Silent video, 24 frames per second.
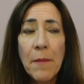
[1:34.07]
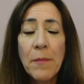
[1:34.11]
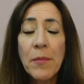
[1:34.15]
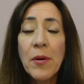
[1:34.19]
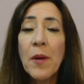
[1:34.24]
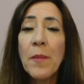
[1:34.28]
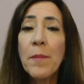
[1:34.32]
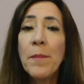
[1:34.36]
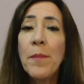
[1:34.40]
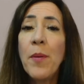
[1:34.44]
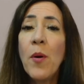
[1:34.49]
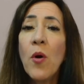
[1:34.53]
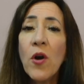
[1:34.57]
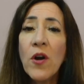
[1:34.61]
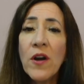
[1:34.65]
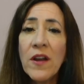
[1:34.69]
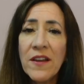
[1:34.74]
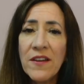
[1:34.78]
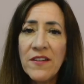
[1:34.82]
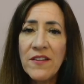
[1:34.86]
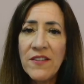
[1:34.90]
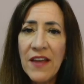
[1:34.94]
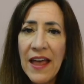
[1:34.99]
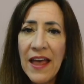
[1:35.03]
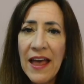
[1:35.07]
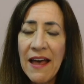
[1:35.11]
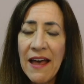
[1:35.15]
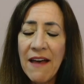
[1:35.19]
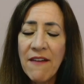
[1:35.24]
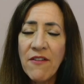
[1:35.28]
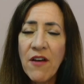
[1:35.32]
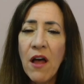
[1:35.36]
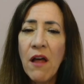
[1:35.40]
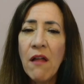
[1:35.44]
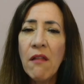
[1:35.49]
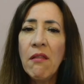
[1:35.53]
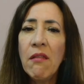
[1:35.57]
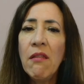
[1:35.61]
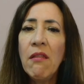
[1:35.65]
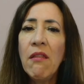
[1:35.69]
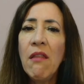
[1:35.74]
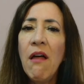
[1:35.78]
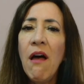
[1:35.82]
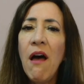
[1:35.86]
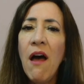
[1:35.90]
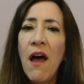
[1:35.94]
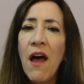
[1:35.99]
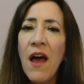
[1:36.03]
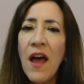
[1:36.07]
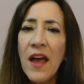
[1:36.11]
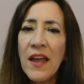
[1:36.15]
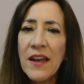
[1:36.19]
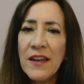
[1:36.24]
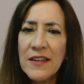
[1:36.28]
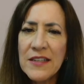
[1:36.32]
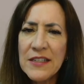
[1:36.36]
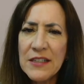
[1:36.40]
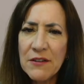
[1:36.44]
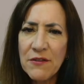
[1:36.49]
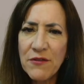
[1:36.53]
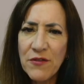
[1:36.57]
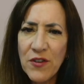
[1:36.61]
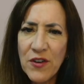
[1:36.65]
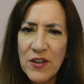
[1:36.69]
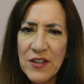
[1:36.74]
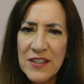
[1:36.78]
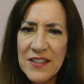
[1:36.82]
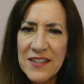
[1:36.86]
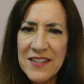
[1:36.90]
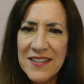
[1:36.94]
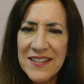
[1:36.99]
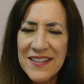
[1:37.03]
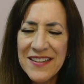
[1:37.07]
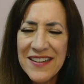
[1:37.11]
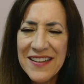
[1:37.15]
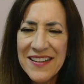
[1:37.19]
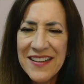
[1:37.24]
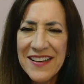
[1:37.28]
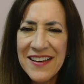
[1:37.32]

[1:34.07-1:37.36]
purported to have a lot of different